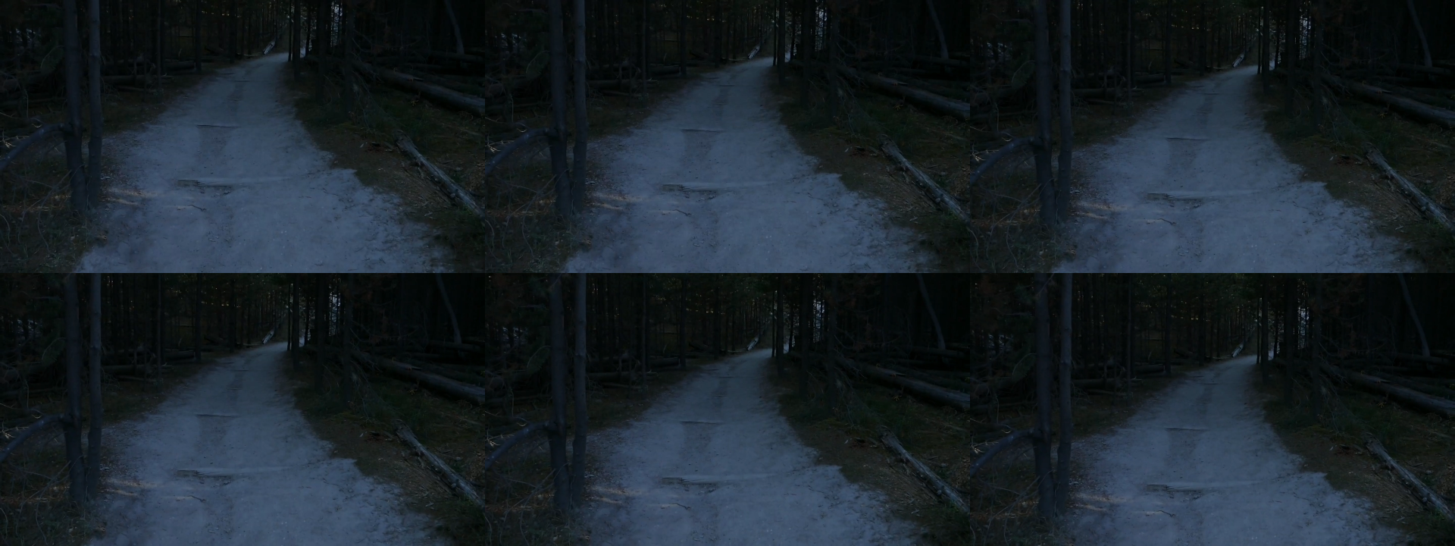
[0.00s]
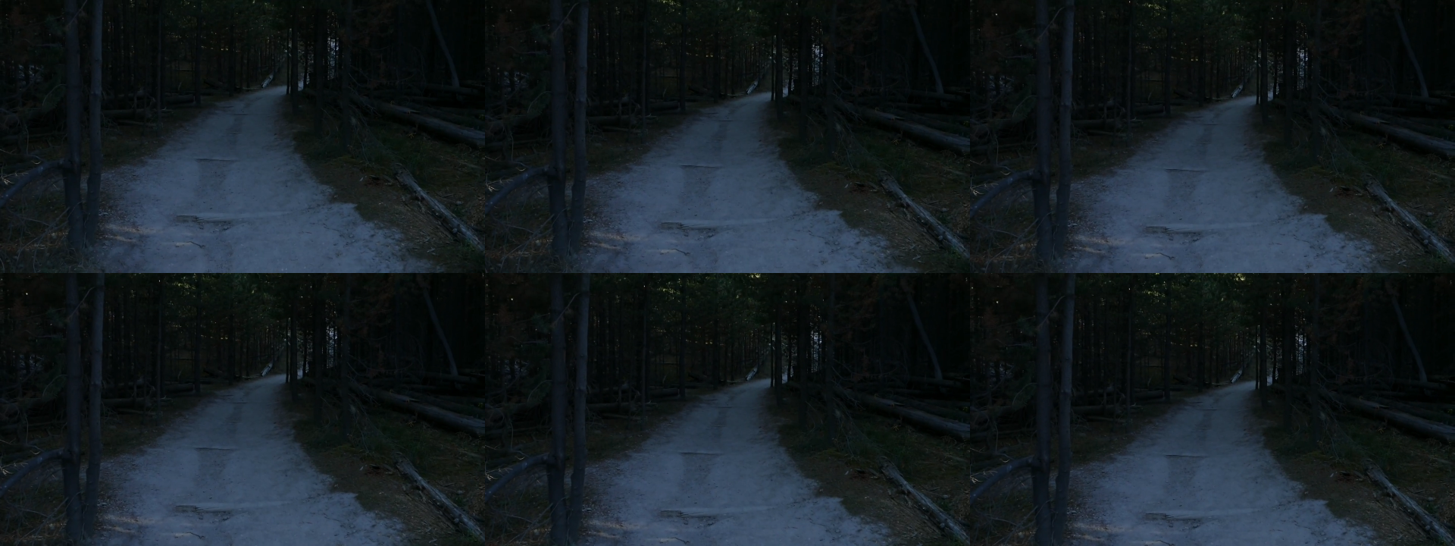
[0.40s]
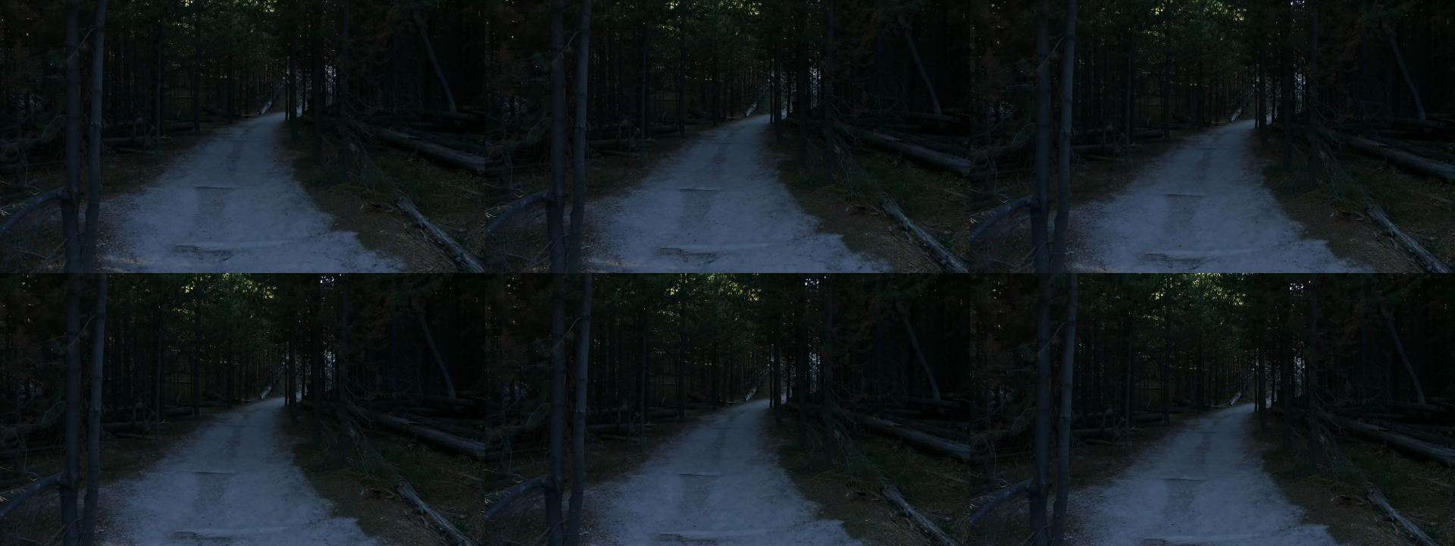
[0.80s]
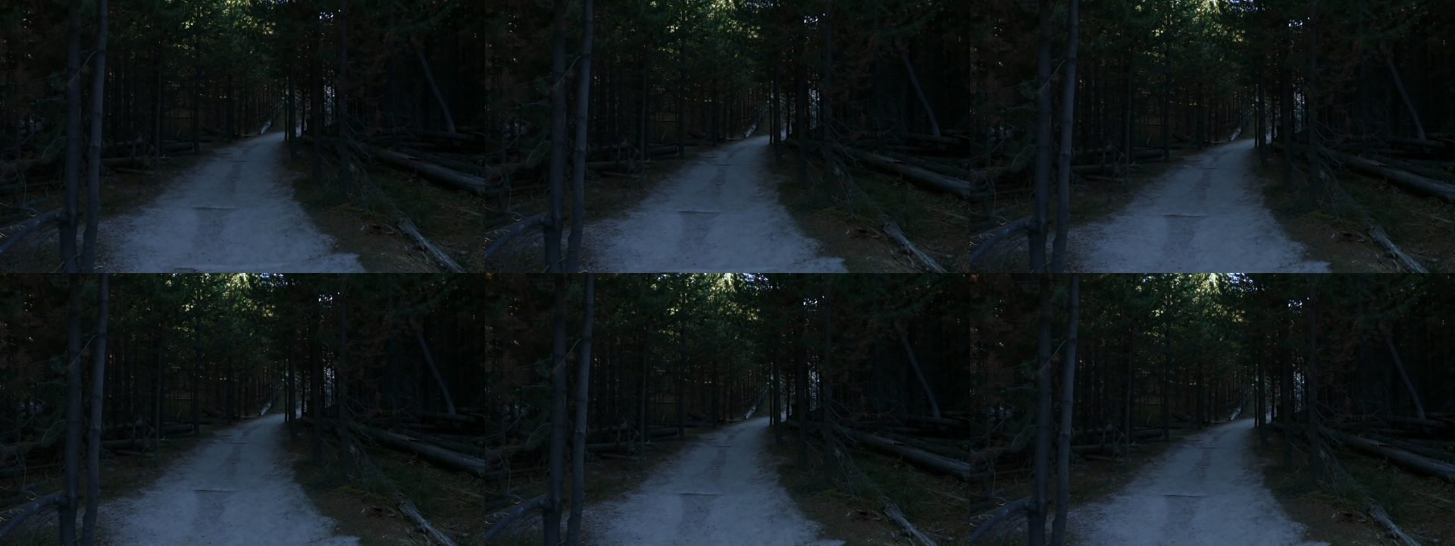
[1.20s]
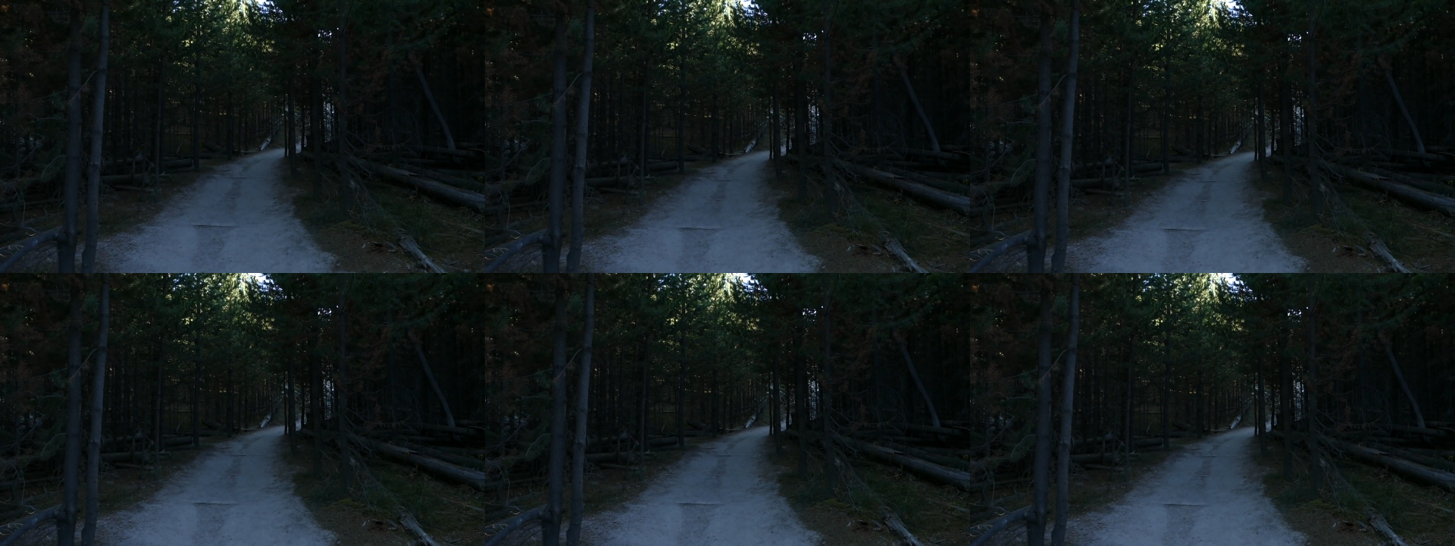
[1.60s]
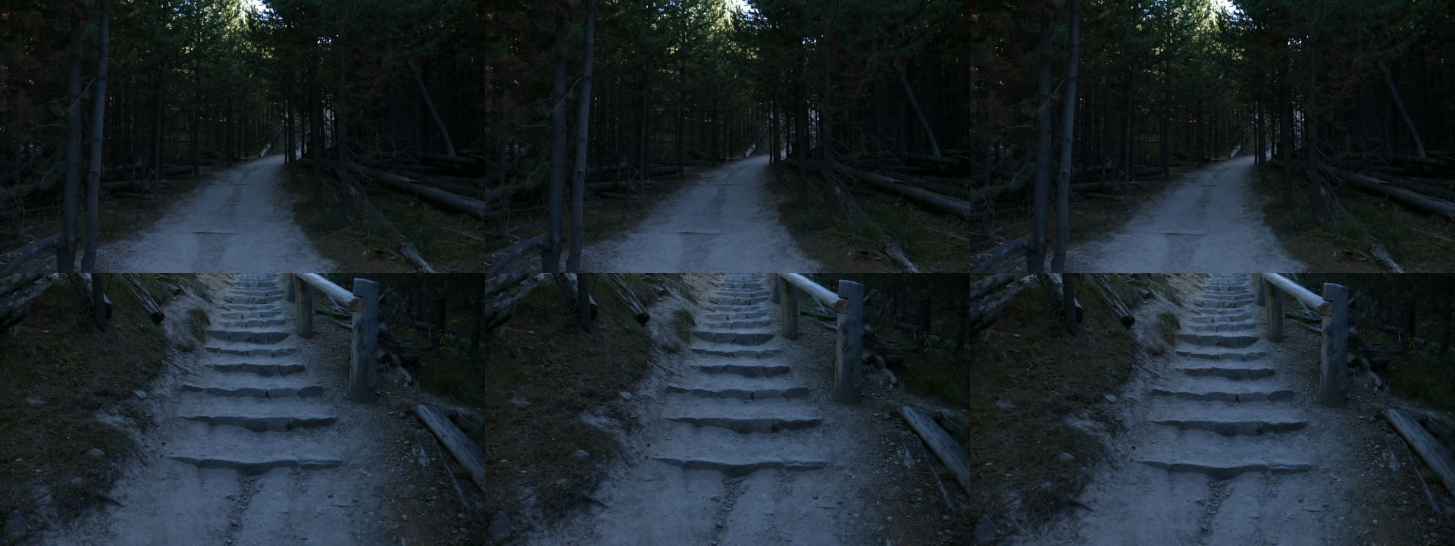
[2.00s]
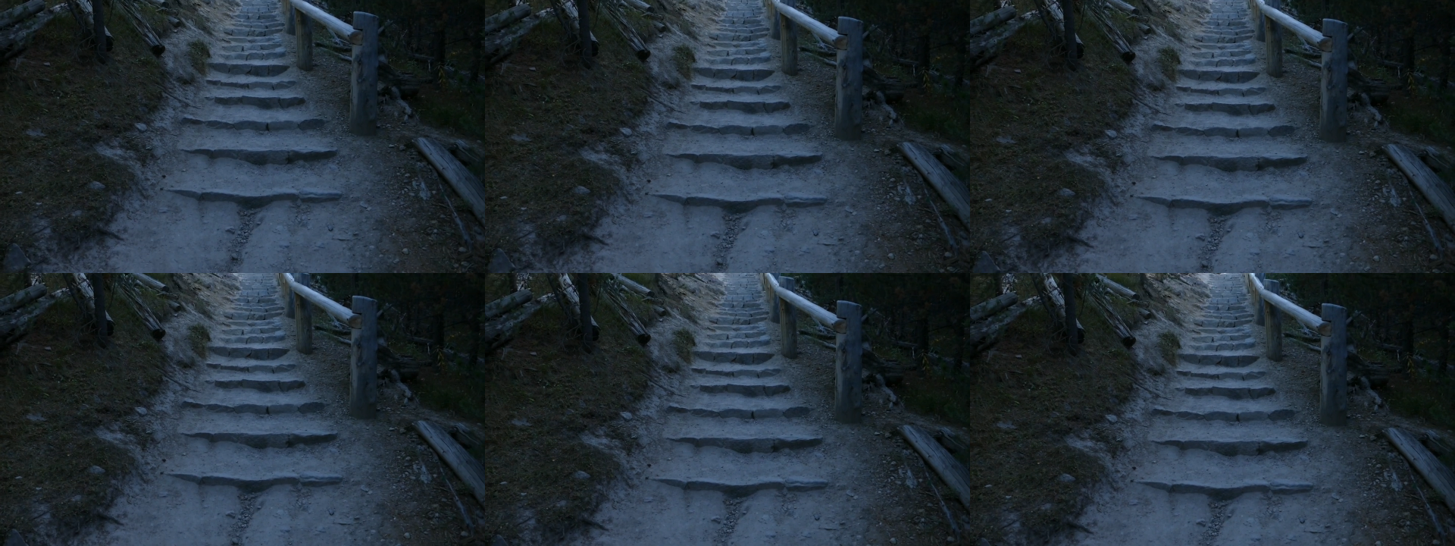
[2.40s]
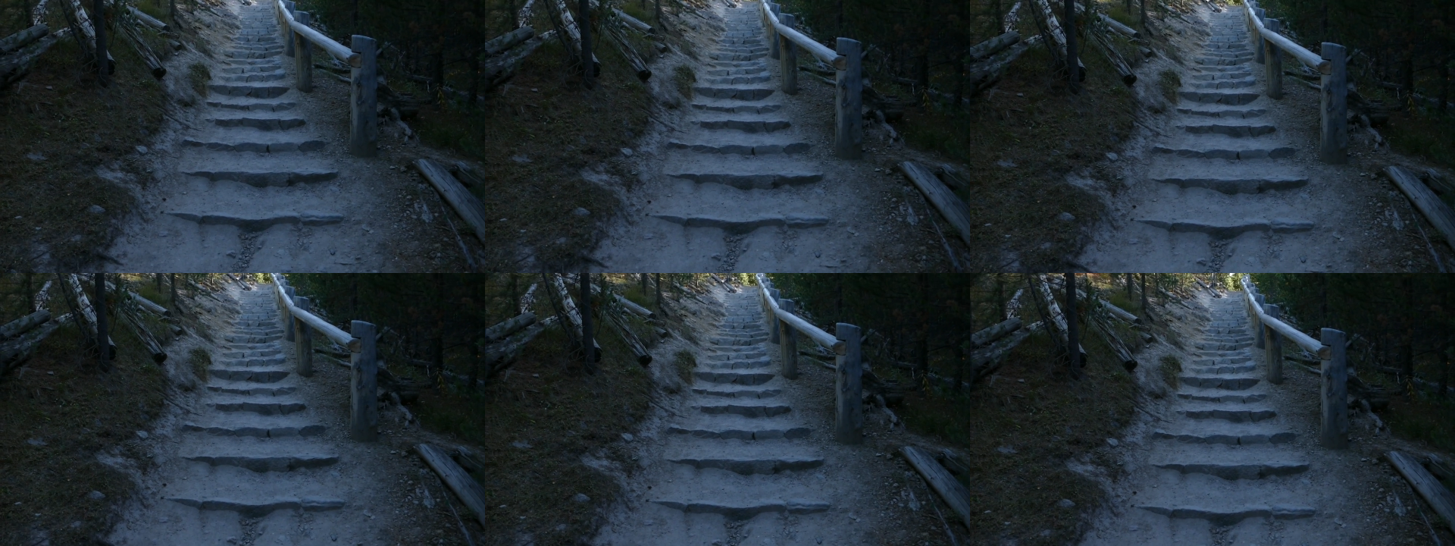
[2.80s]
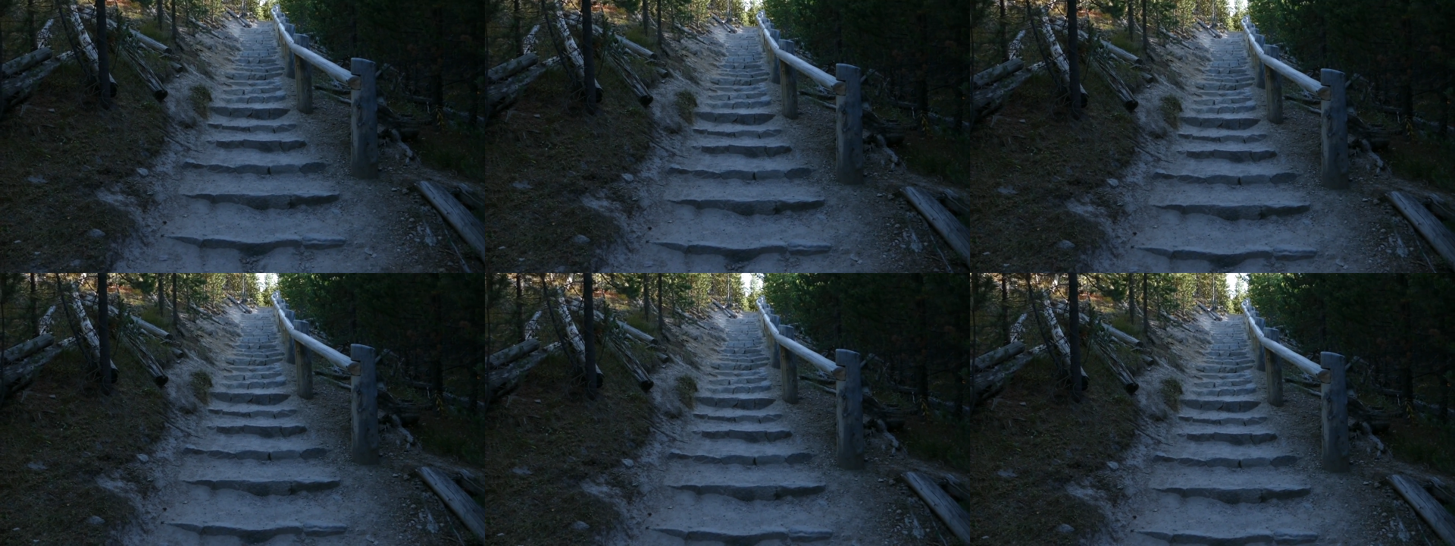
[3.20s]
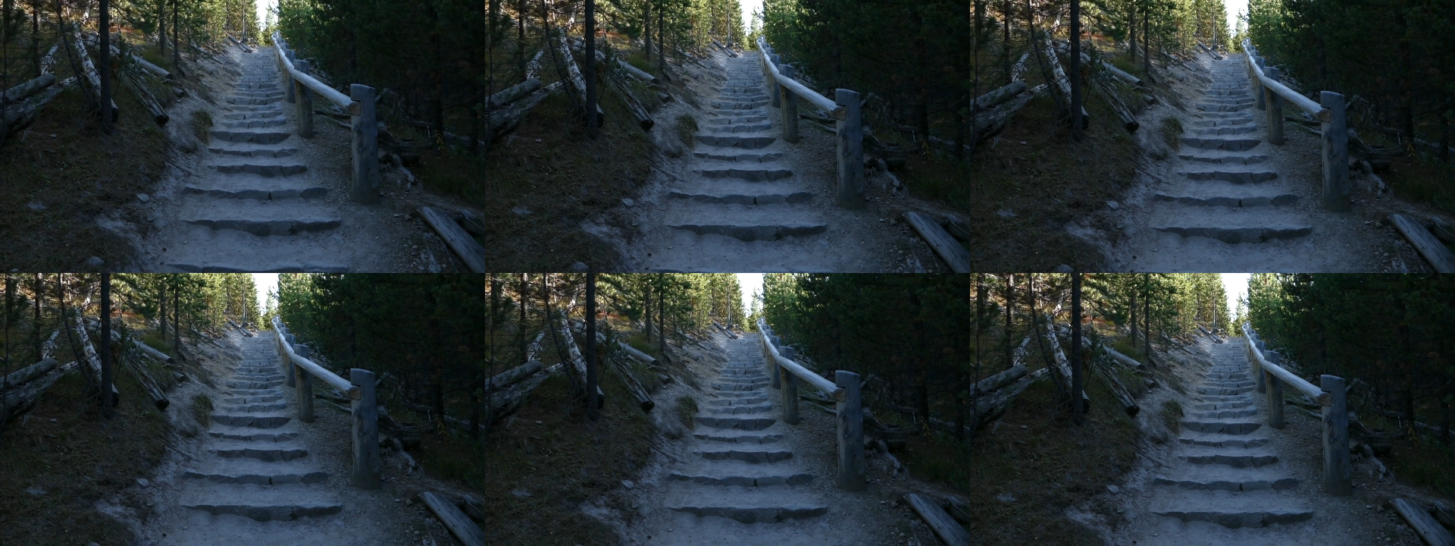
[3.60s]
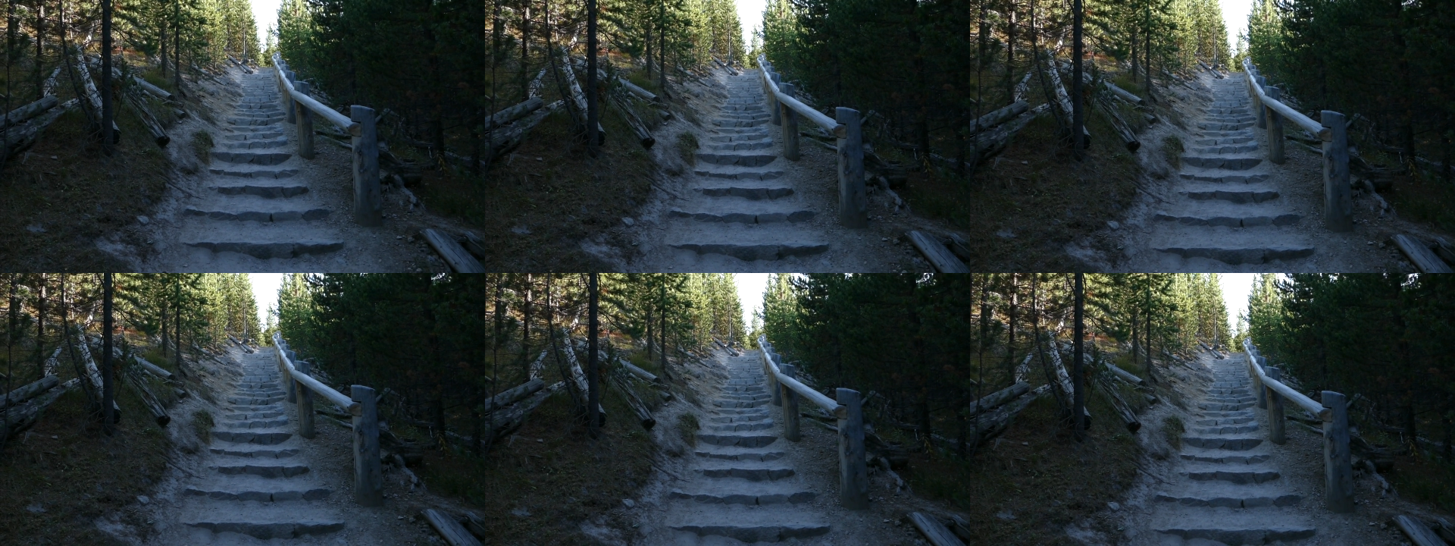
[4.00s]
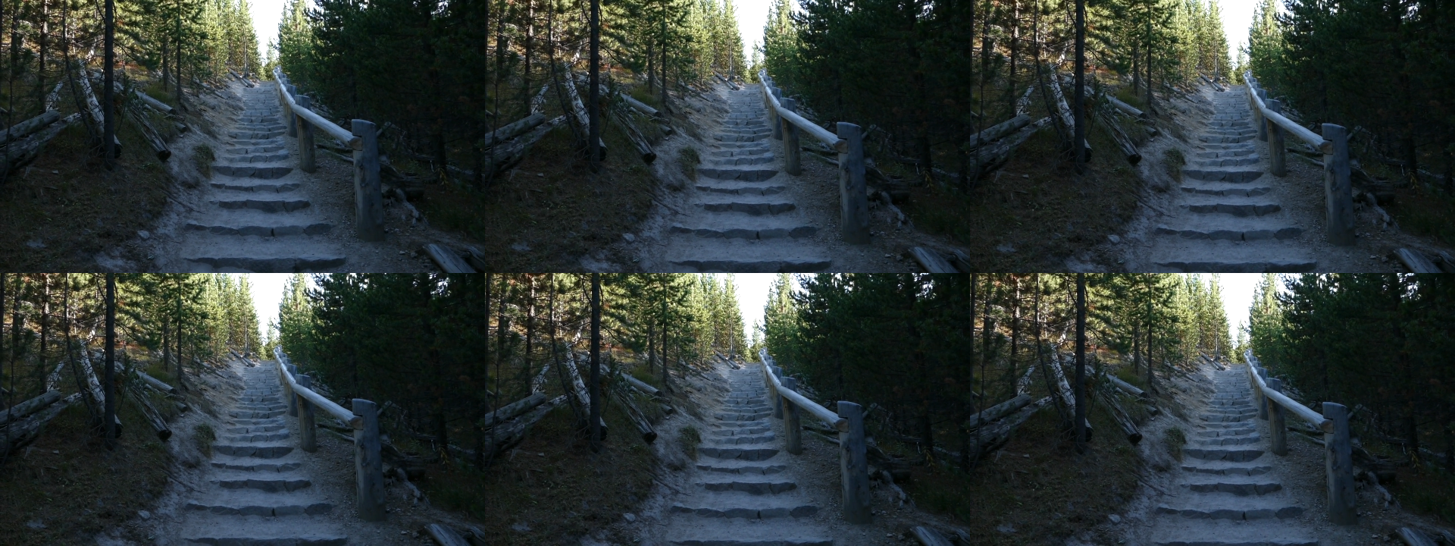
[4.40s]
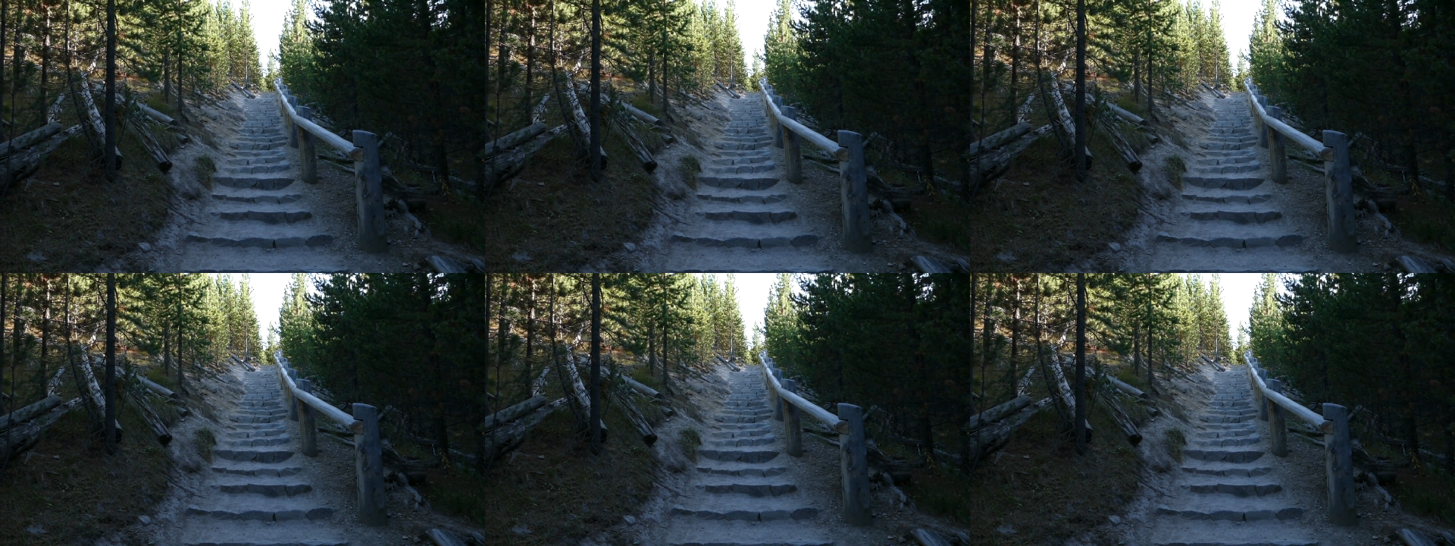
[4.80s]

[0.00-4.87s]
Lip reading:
(no speaker visible)